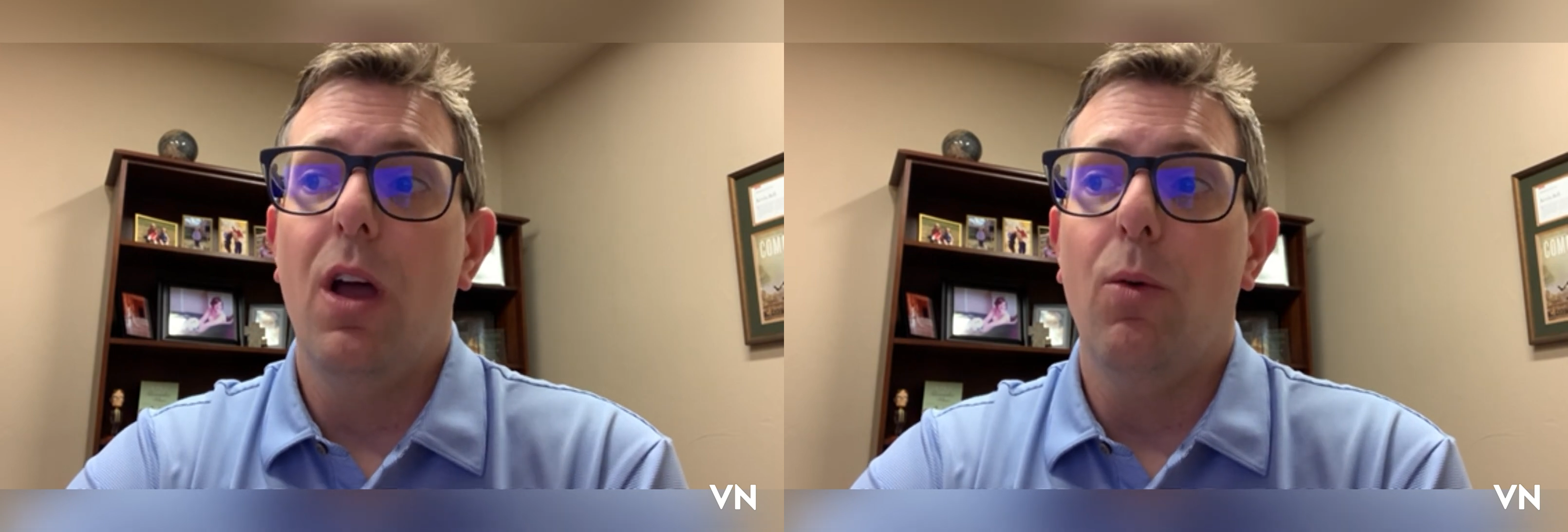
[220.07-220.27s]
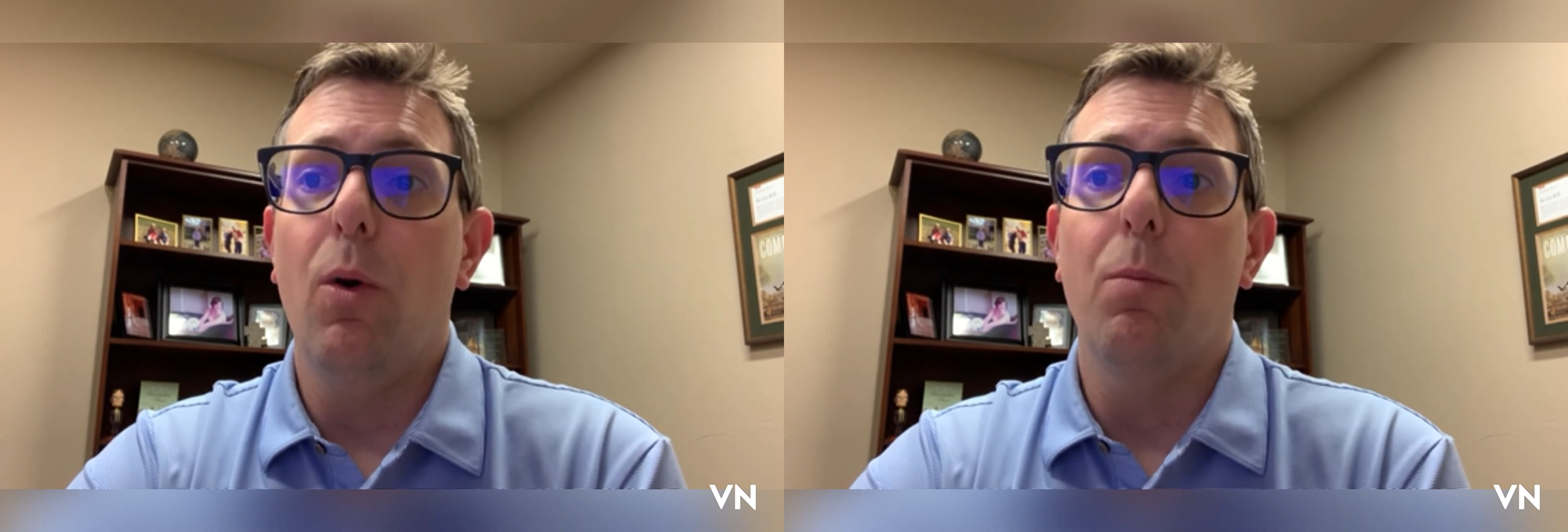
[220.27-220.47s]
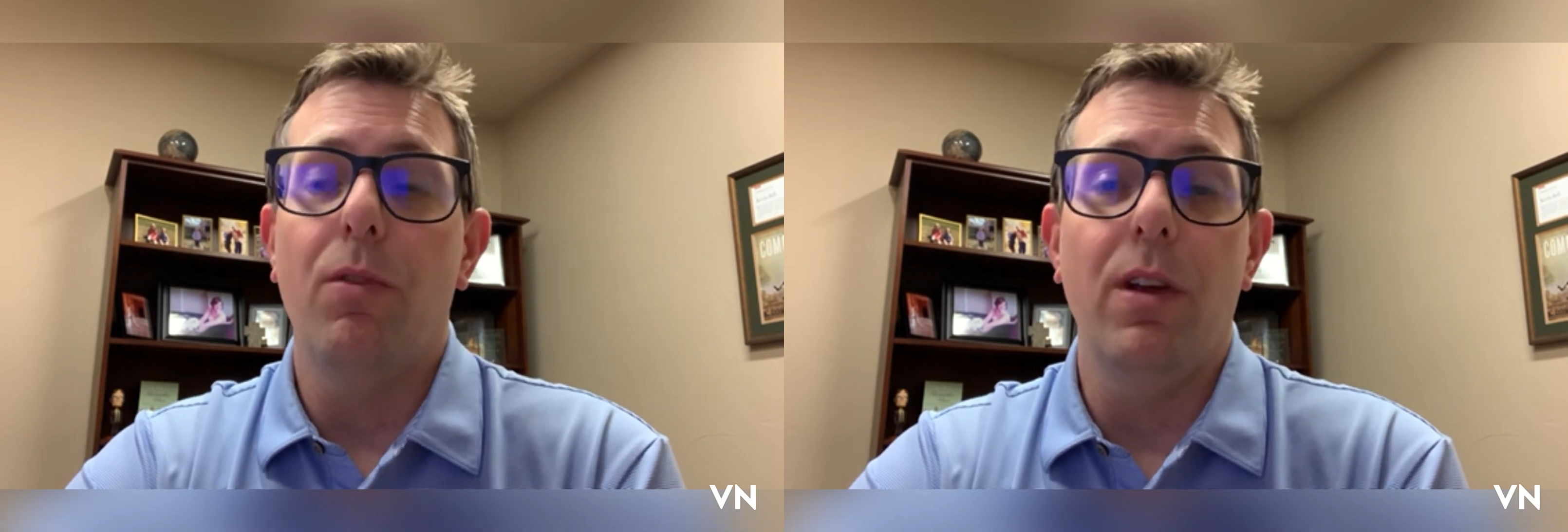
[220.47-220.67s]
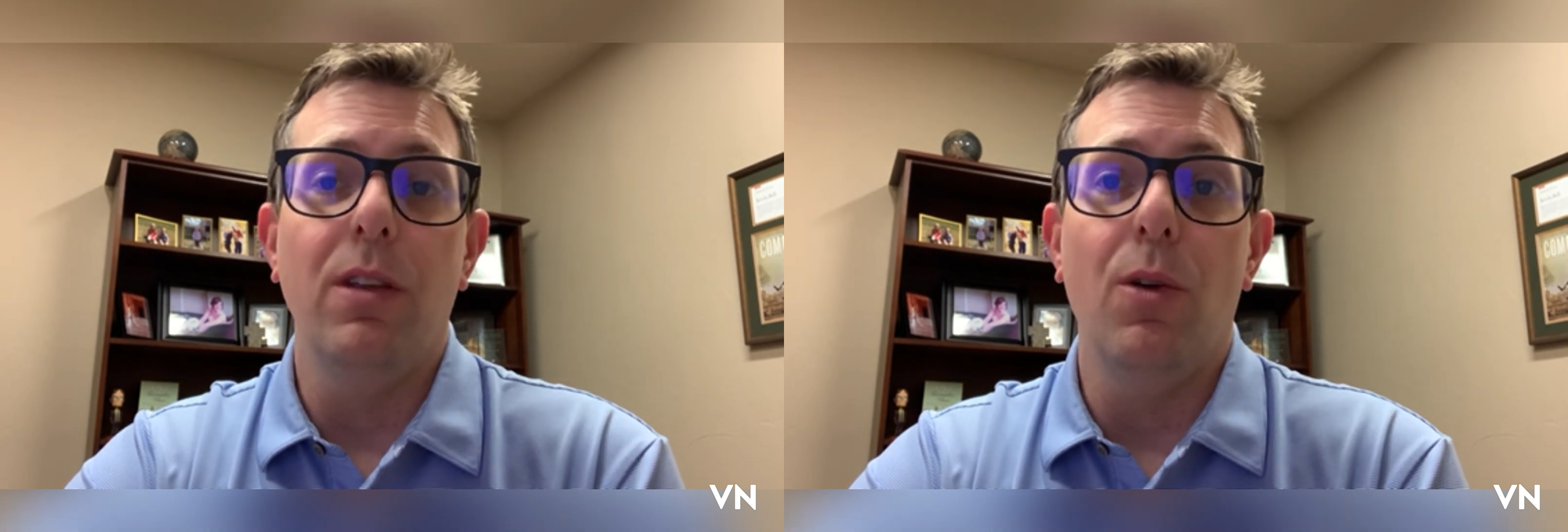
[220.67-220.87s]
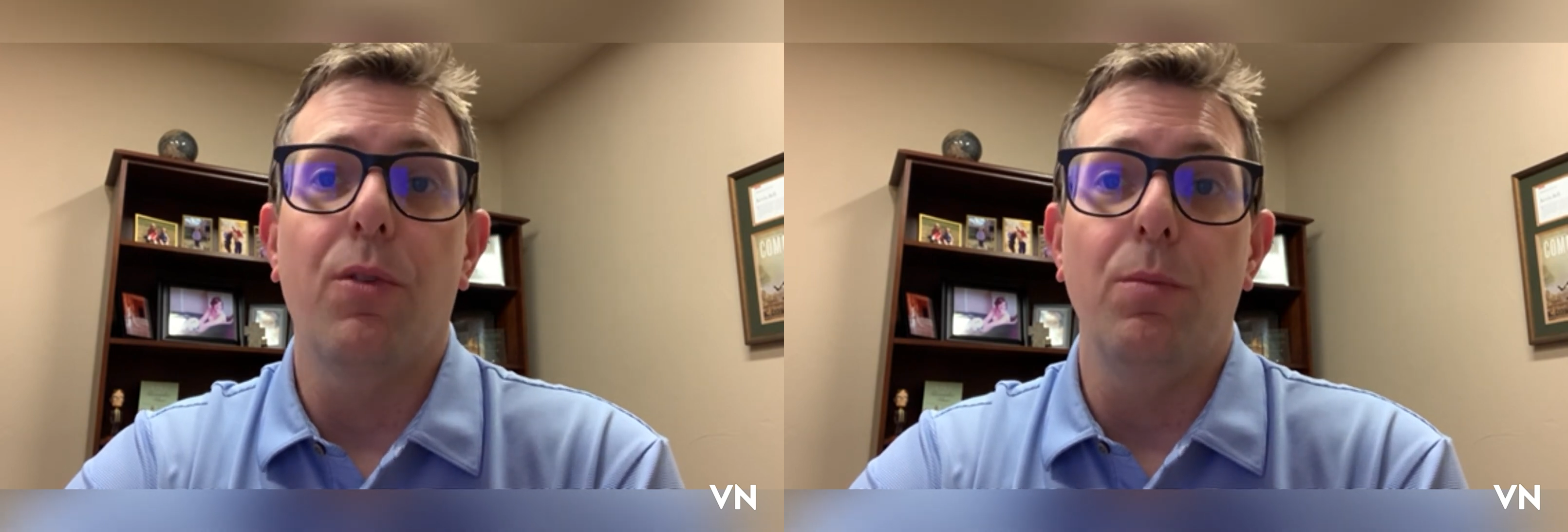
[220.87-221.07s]
won't prevent
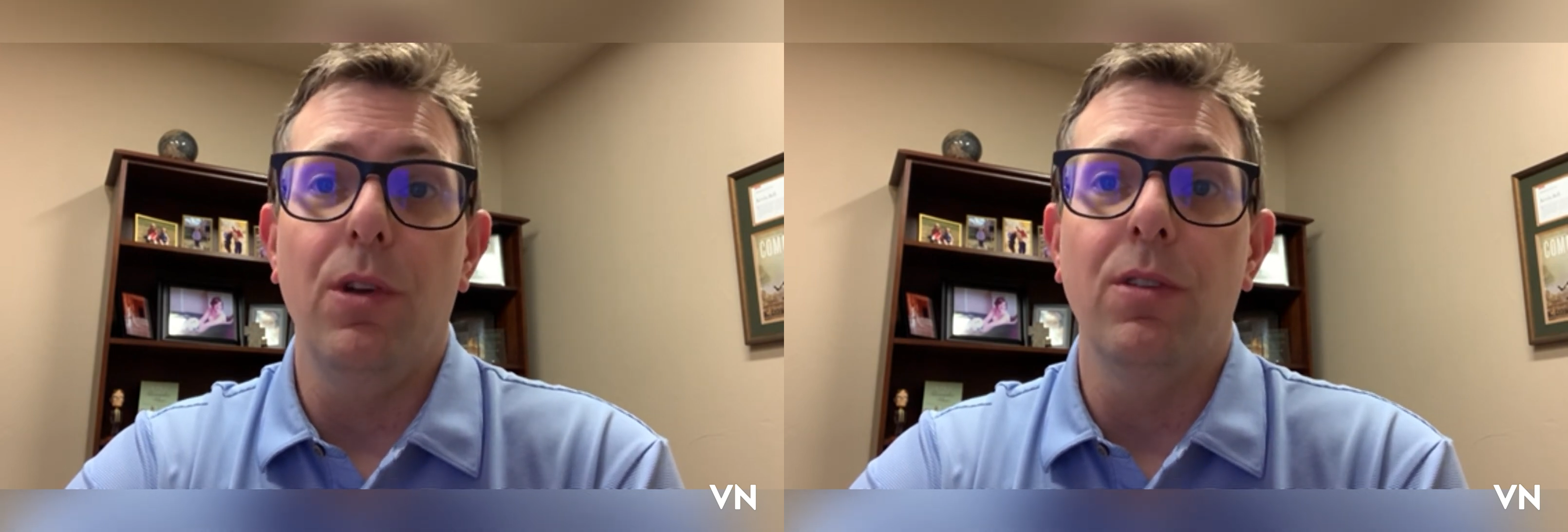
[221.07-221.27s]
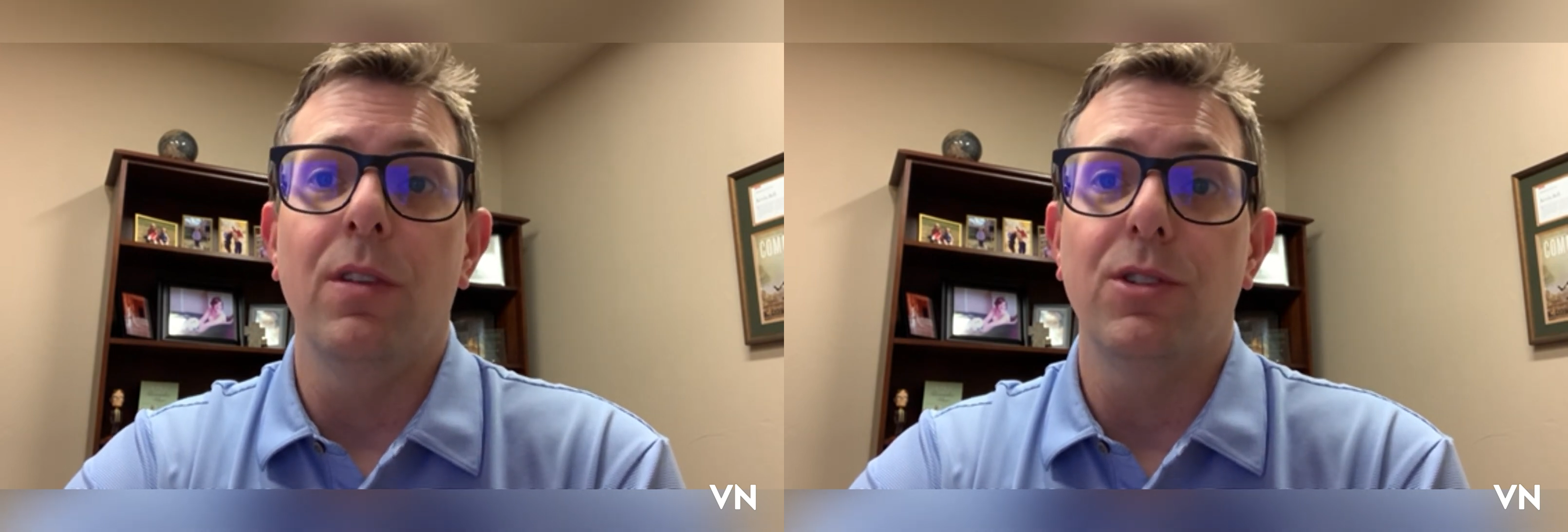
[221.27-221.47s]
you from using the